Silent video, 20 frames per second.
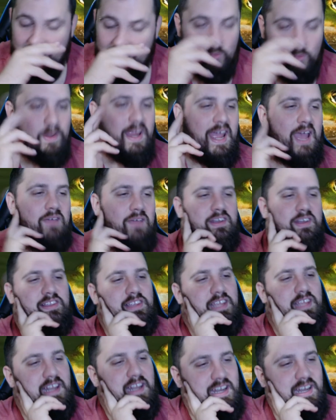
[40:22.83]
We haven't
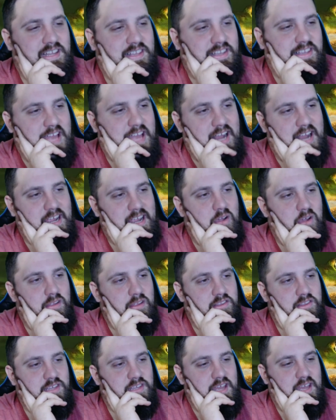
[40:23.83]
seen any sack
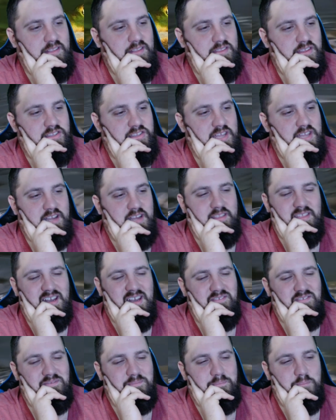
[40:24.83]
outlets yet in this deck that I
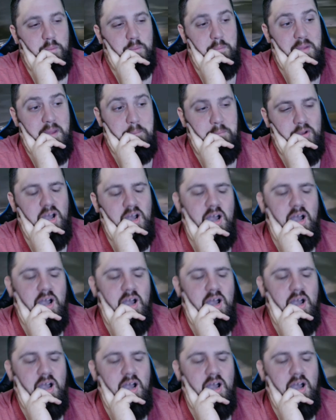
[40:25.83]
remember,